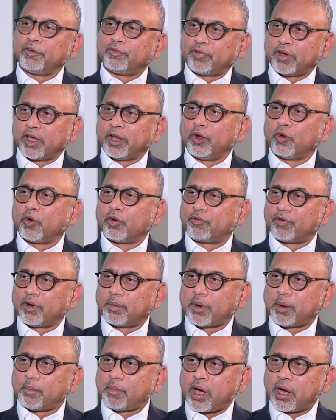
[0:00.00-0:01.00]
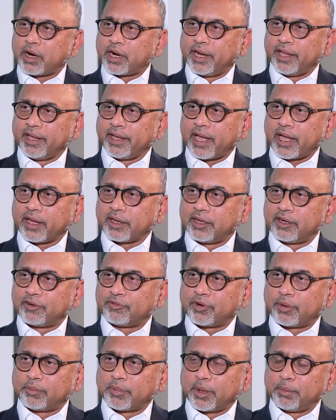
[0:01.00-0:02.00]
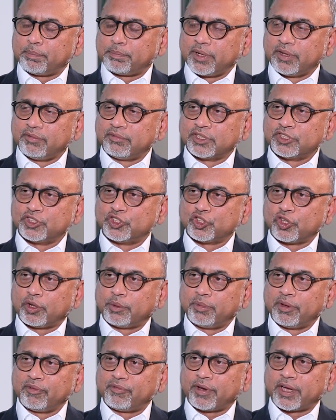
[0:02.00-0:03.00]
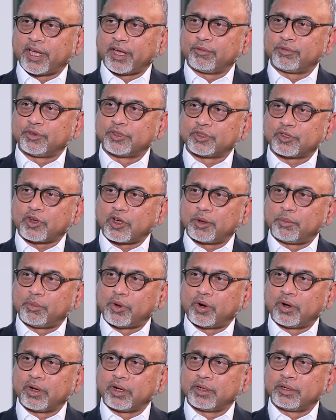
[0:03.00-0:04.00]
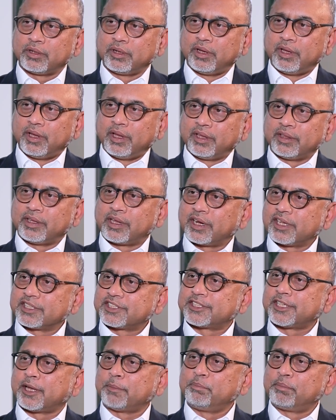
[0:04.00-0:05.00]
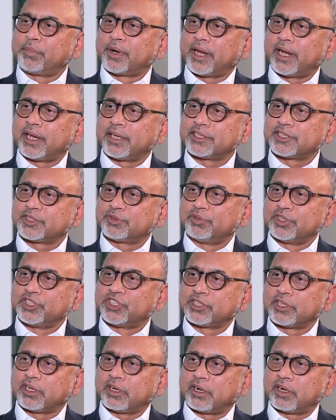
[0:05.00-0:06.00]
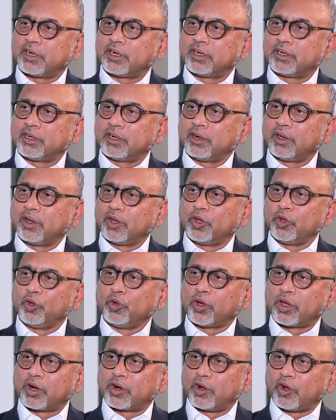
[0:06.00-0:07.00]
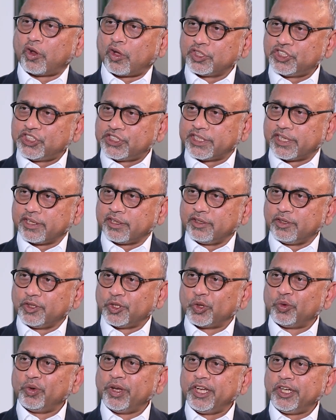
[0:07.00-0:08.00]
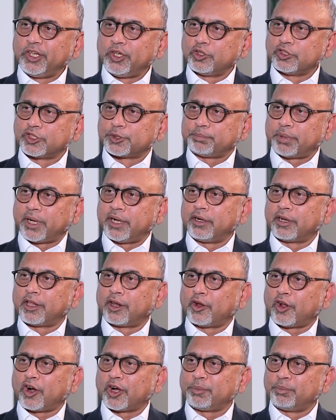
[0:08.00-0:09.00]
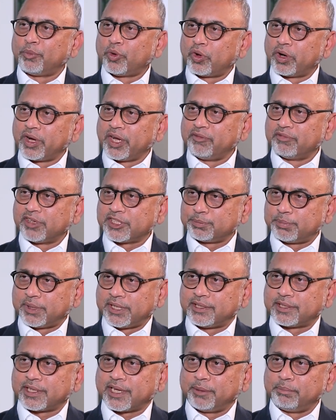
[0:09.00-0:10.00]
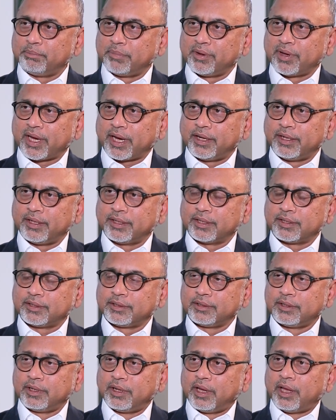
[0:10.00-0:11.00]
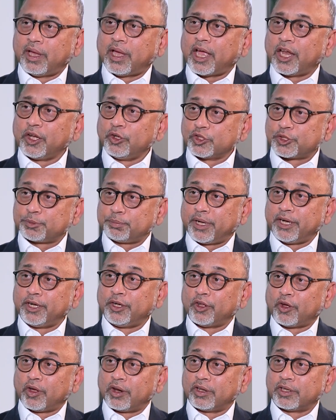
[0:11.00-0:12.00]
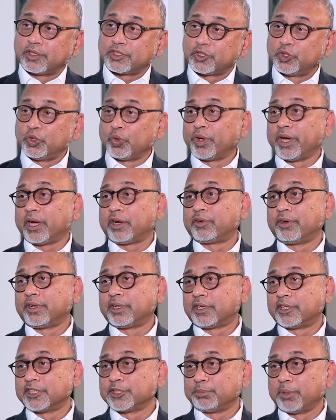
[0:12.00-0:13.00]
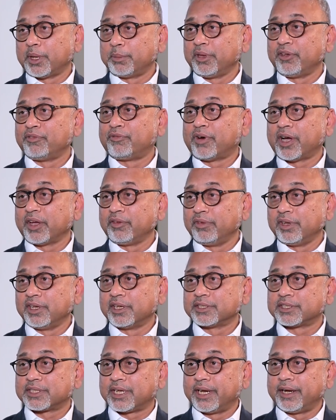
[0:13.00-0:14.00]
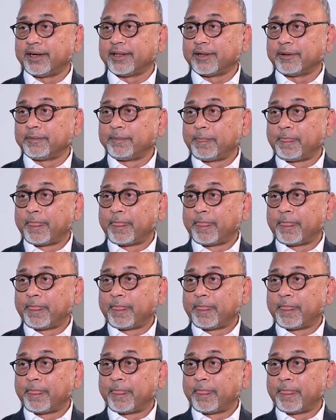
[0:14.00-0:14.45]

If I look from a marketing angle from my previous job, if I have to talk about it, there are some brands which are you are launching, you need to spend a lot more investment time behind it. And you spend dollars, you get returns maybe 5 years later.